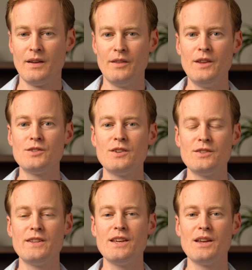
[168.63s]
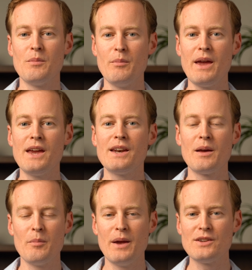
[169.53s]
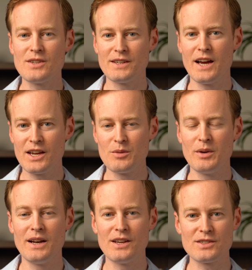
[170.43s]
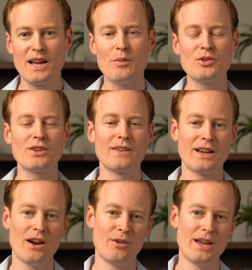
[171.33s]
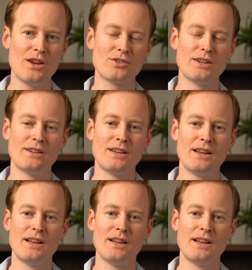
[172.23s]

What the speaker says: This is the main basic document establishing the congregation,